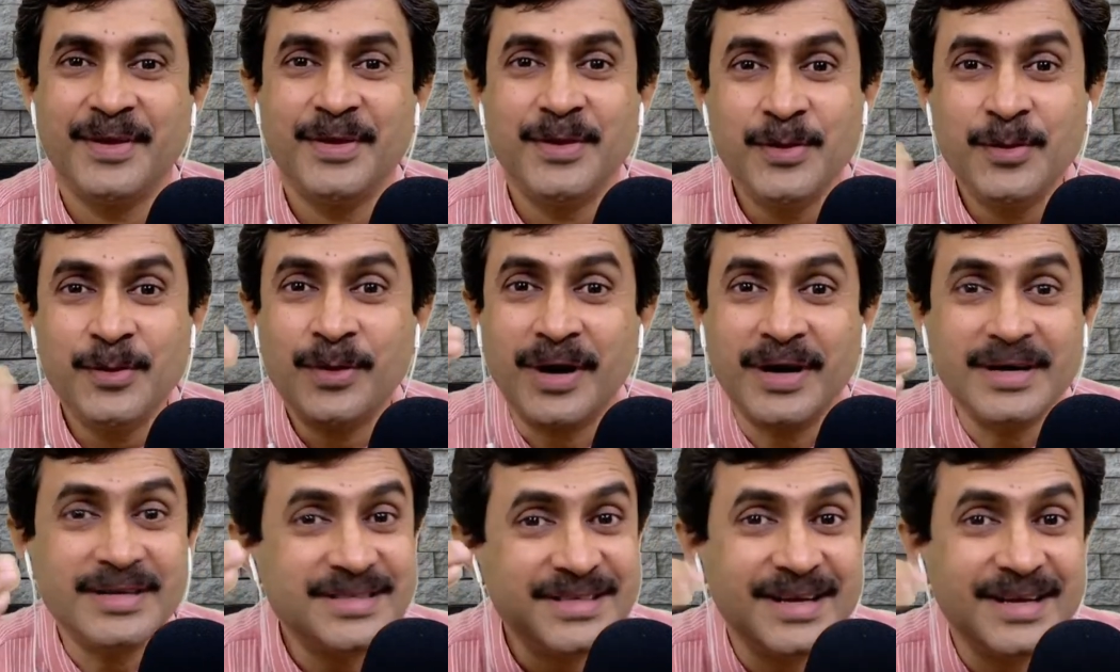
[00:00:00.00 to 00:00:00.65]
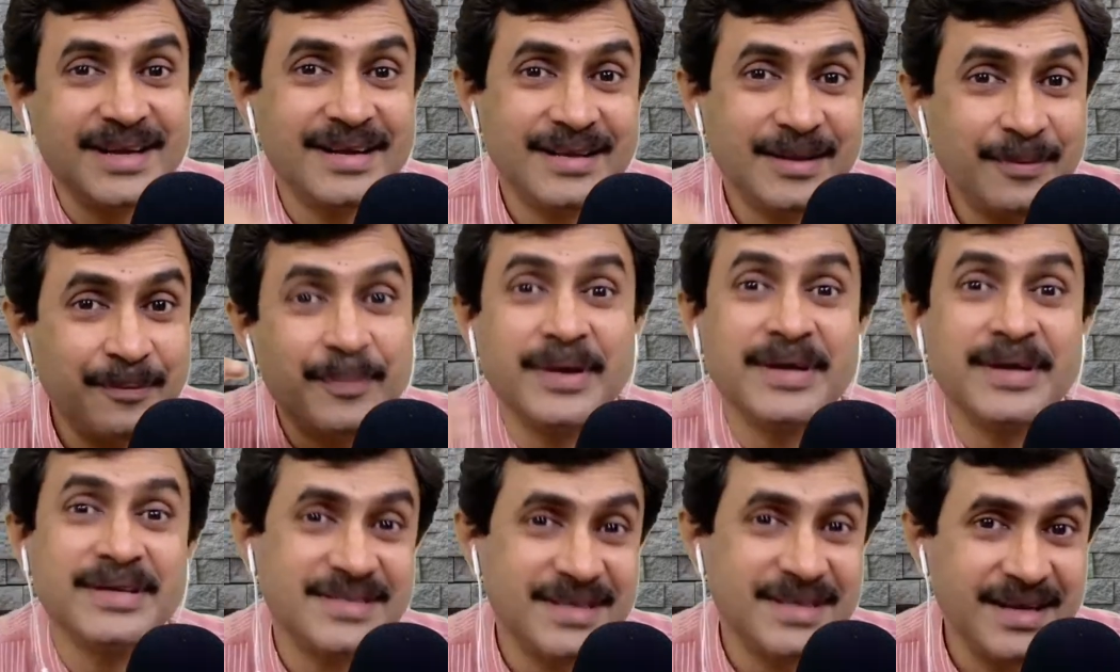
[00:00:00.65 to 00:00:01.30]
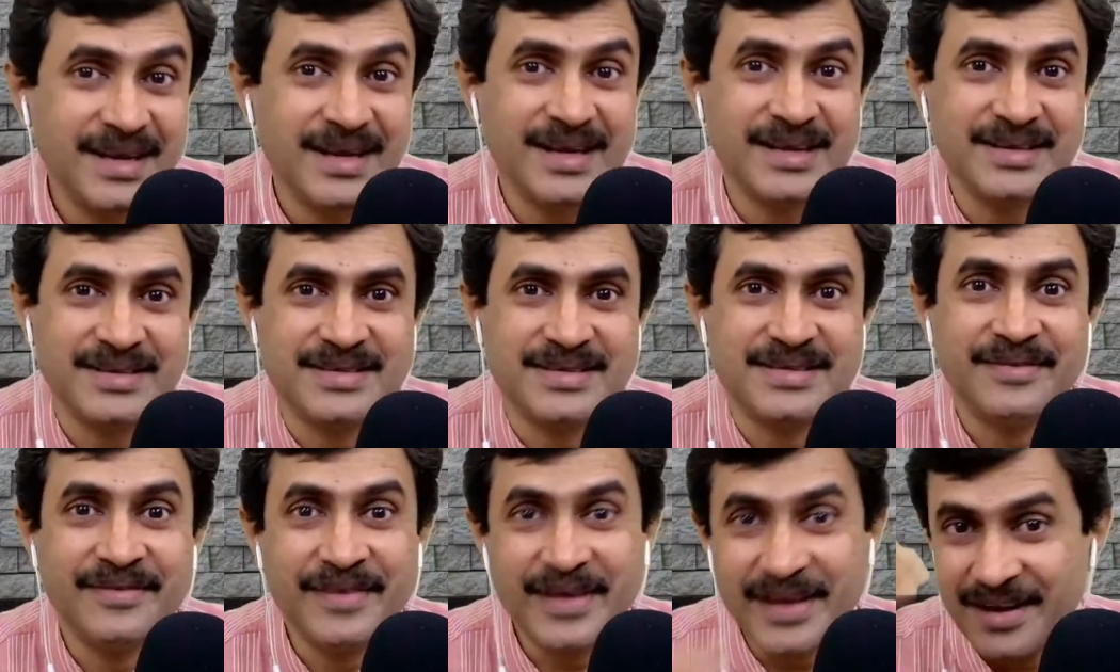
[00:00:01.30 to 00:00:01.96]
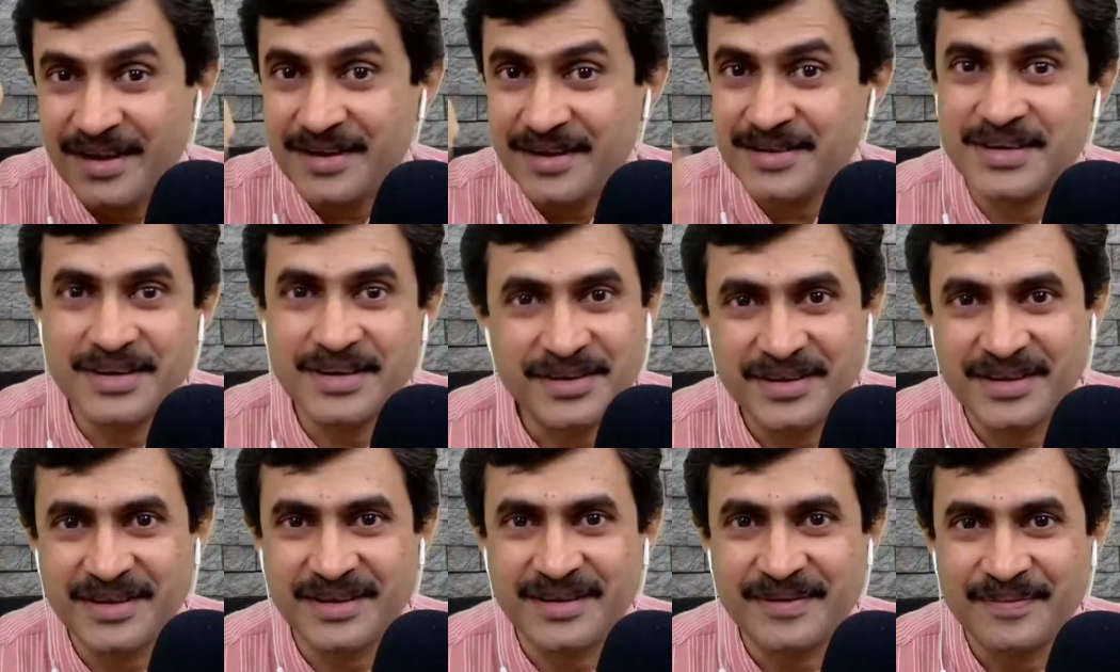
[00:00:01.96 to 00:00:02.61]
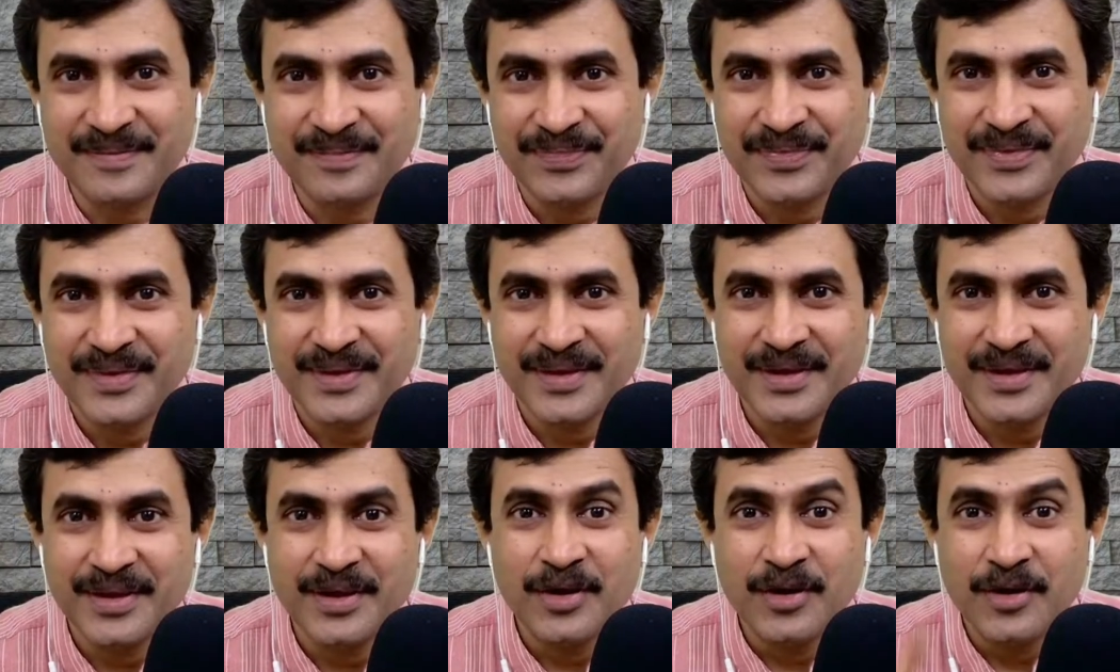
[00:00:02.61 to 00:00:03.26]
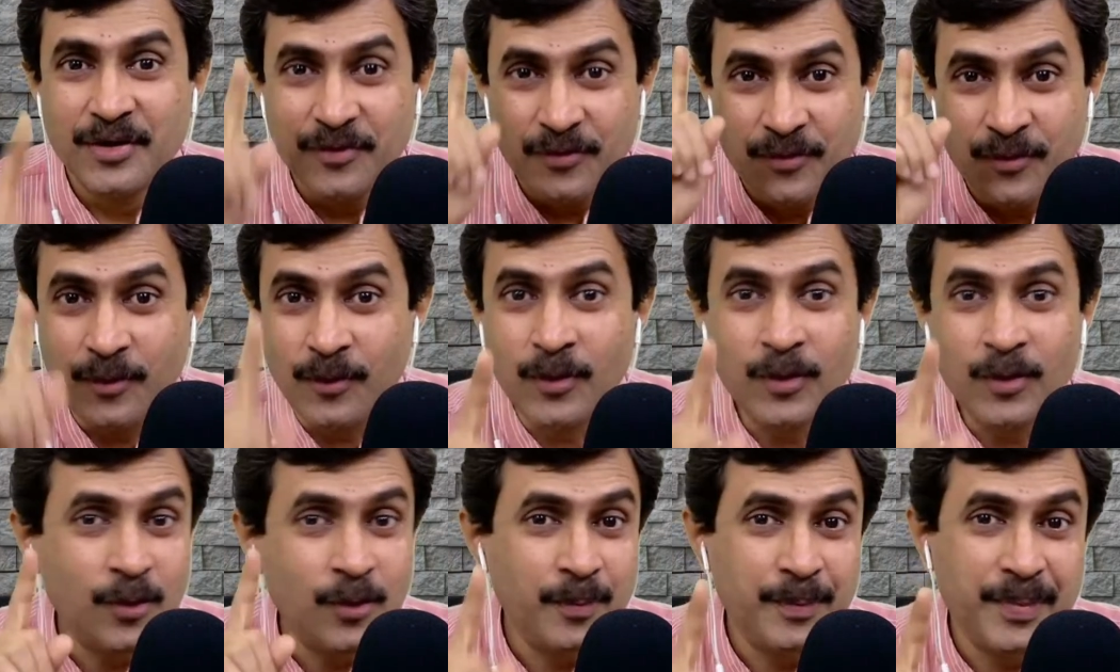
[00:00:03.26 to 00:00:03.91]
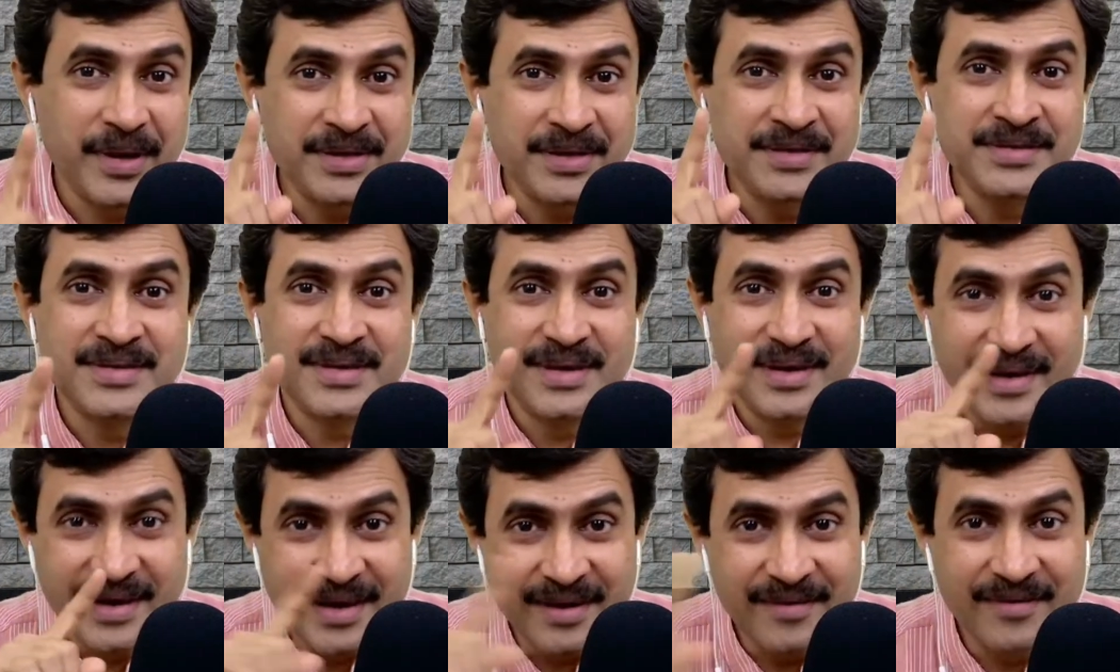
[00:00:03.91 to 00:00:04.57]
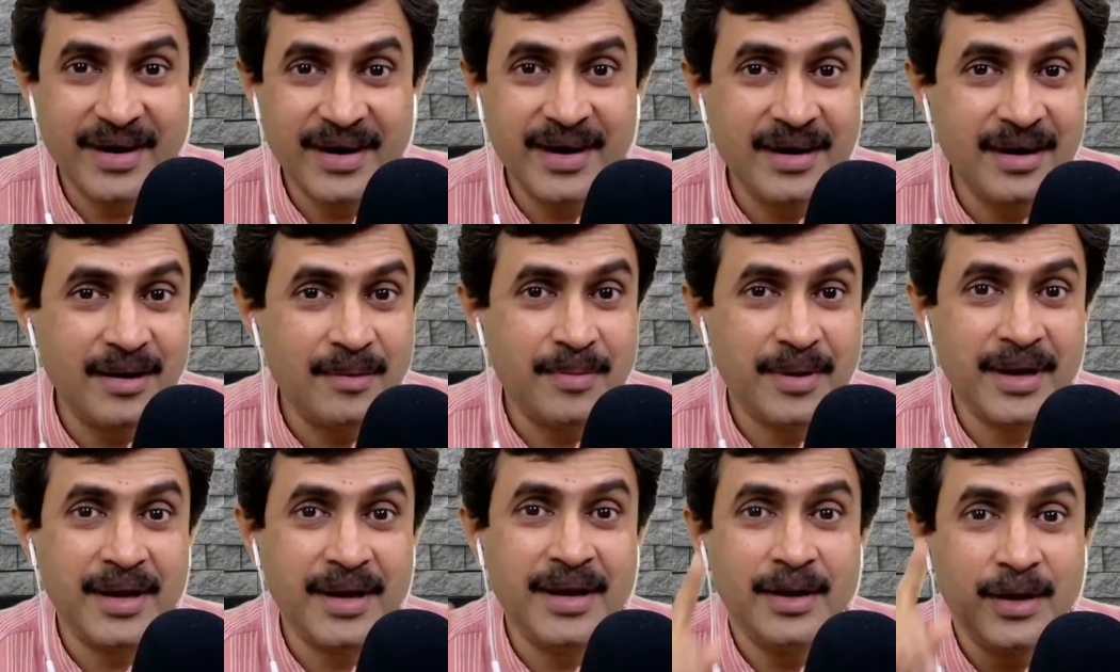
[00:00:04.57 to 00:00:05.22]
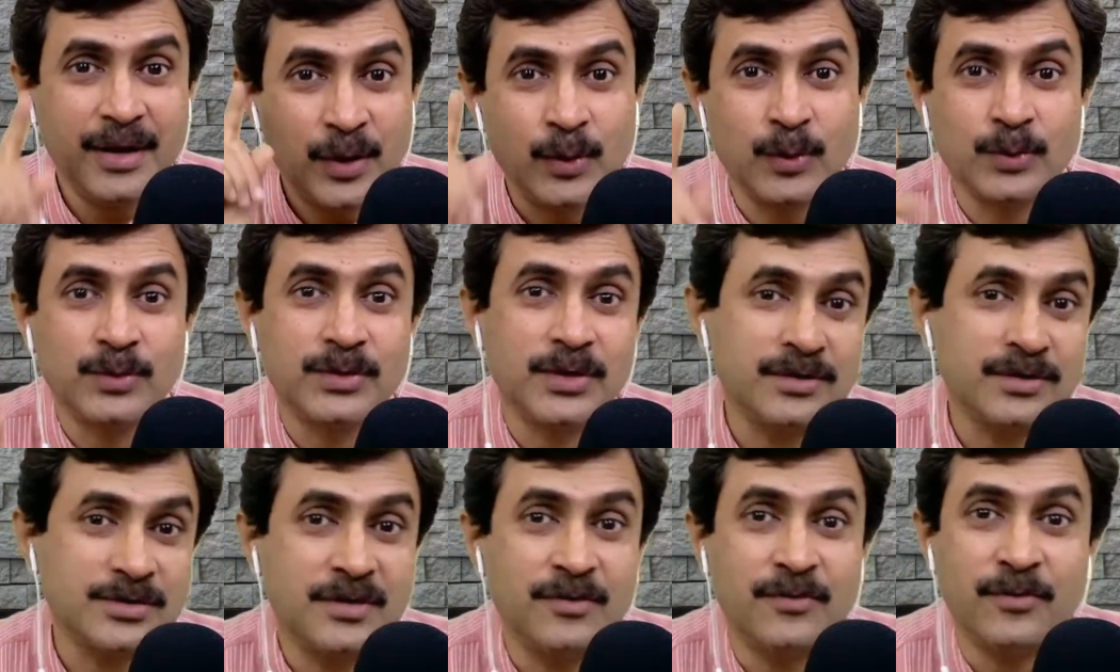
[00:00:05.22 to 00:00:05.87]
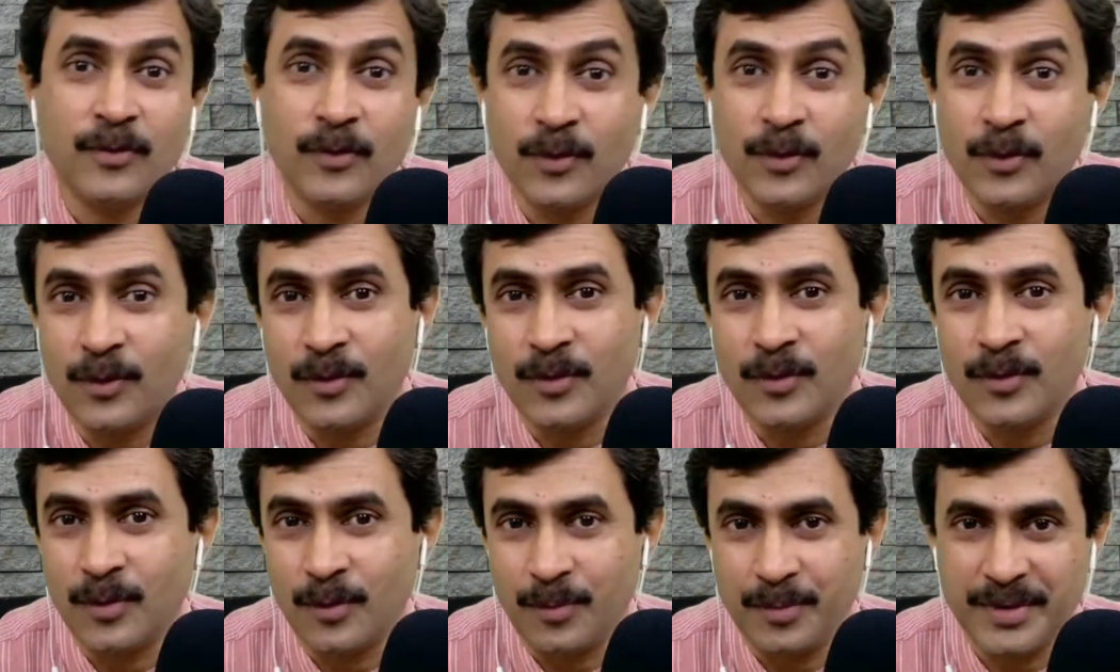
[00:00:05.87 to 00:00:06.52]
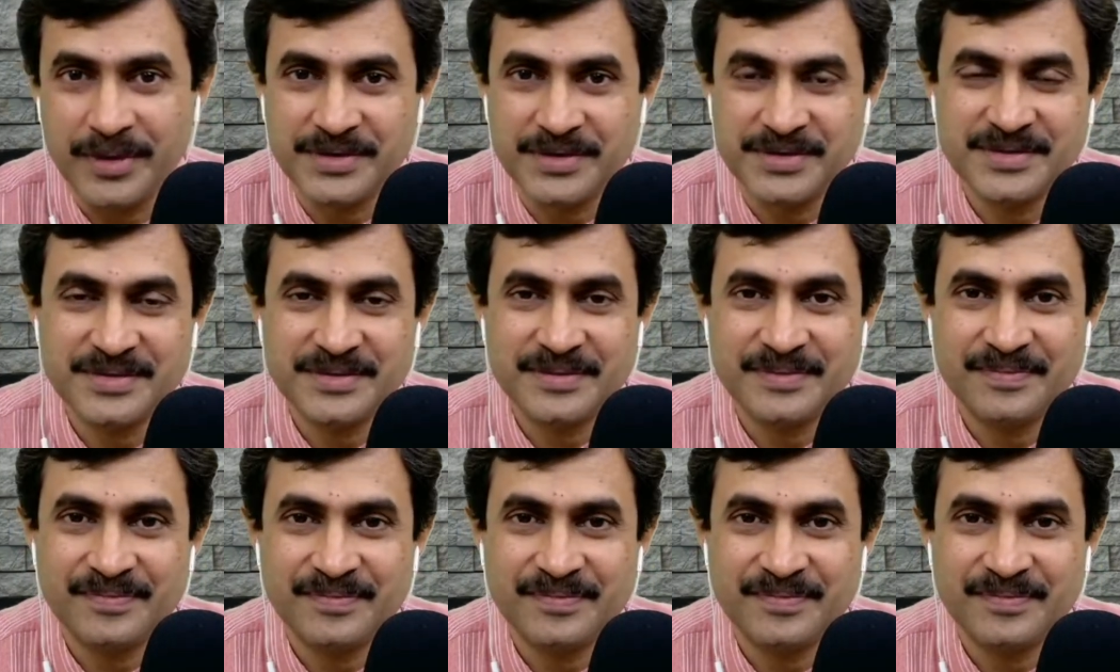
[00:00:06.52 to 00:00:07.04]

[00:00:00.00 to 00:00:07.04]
You consider the percentage variation there. 4 rupees divided by 2004 rupees.